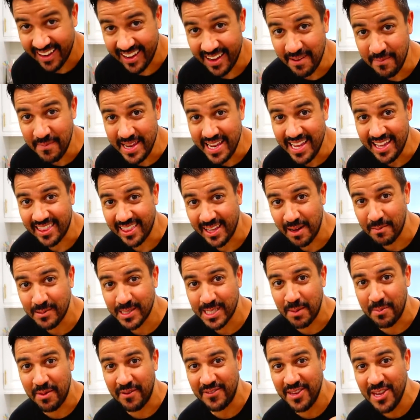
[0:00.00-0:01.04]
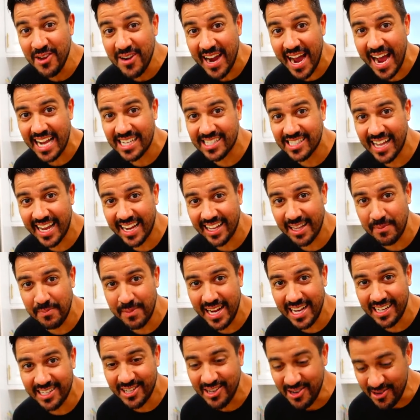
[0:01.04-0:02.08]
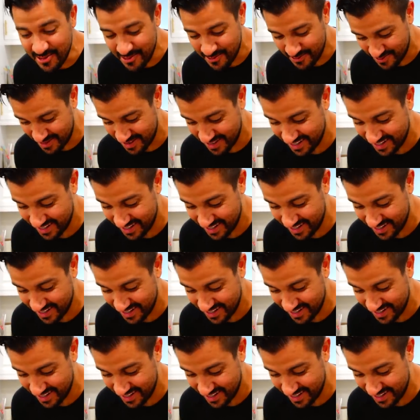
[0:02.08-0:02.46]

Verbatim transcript: Give me a thumbs up if you guys like lemonade too.